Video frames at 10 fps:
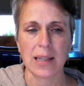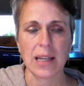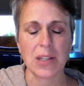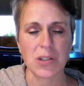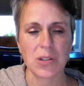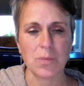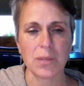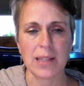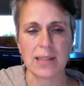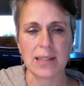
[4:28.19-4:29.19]
Each new
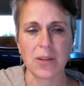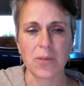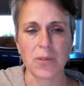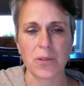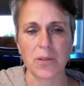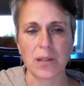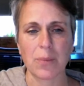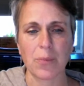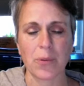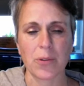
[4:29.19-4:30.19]
place it grew,
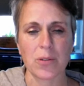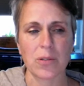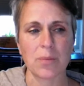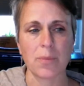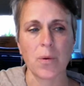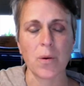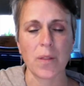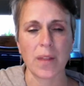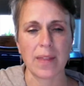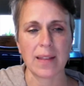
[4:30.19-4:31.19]
it produced more
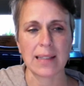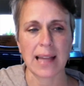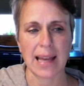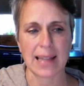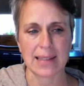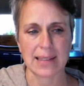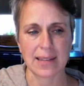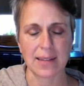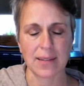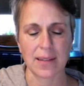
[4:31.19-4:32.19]
than the last."